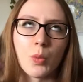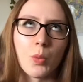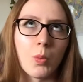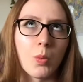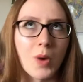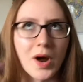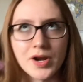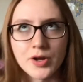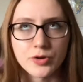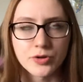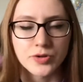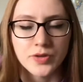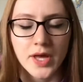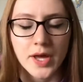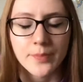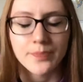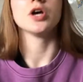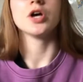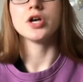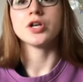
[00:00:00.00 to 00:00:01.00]
why not do
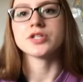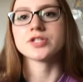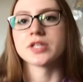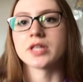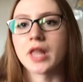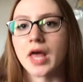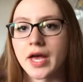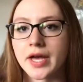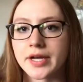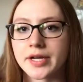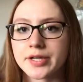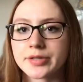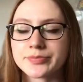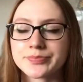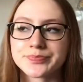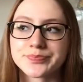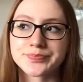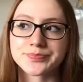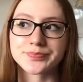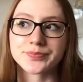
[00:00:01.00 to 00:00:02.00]
that? So like
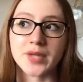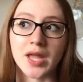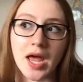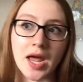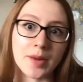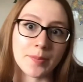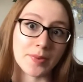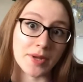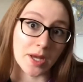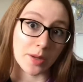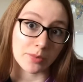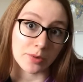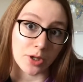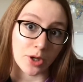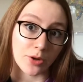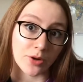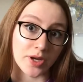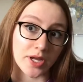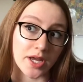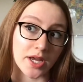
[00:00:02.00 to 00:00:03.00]
I'd be
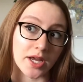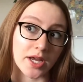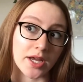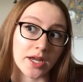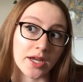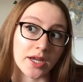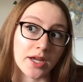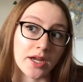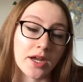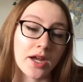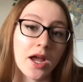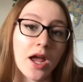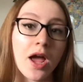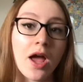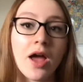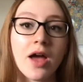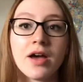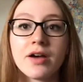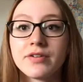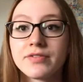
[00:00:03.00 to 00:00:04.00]
uploading
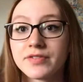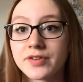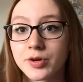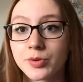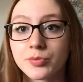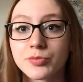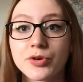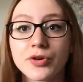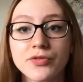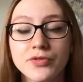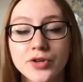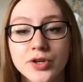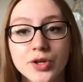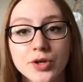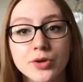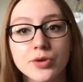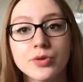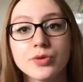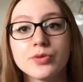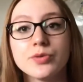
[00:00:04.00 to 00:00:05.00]
film
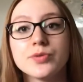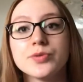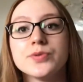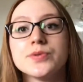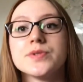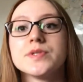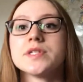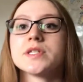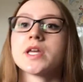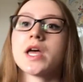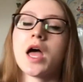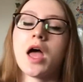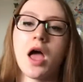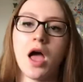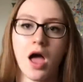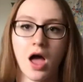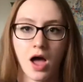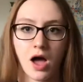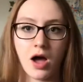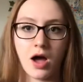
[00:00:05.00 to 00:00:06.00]
reviews
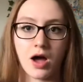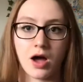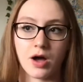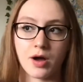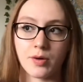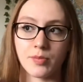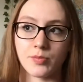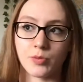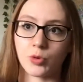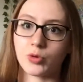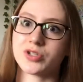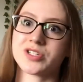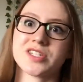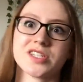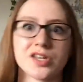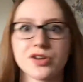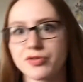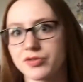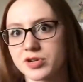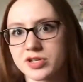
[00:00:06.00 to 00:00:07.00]
um, or
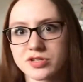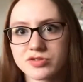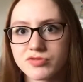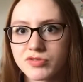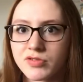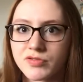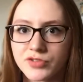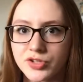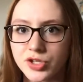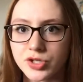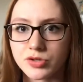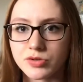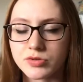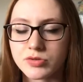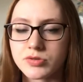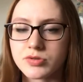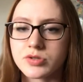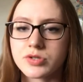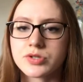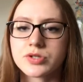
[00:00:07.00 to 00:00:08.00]
series
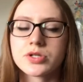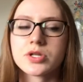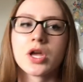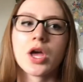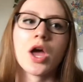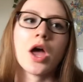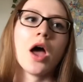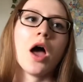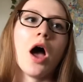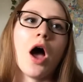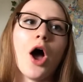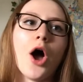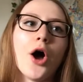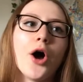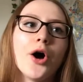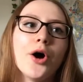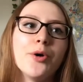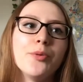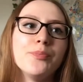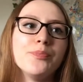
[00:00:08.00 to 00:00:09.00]
reviews,
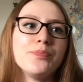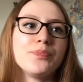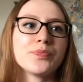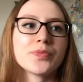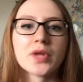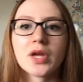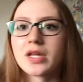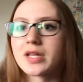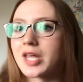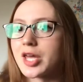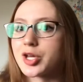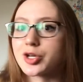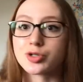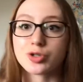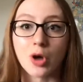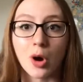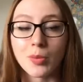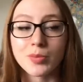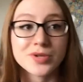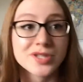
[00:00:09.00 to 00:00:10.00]
um, like
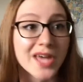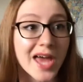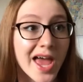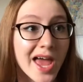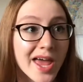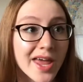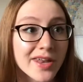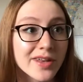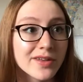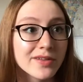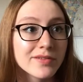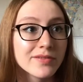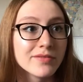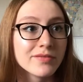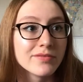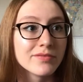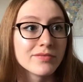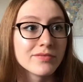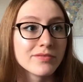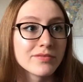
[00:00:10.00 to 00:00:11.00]
top 10,
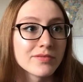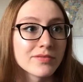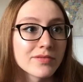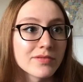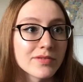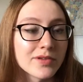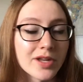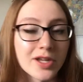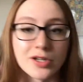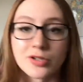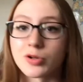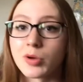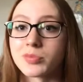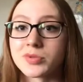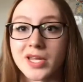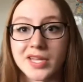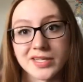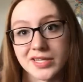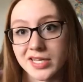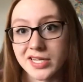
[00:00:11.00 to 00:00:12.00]
like top
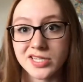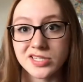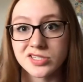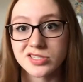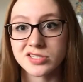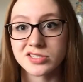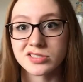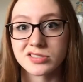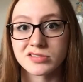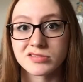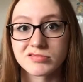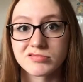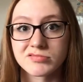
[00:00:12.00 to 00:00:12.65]
10 lists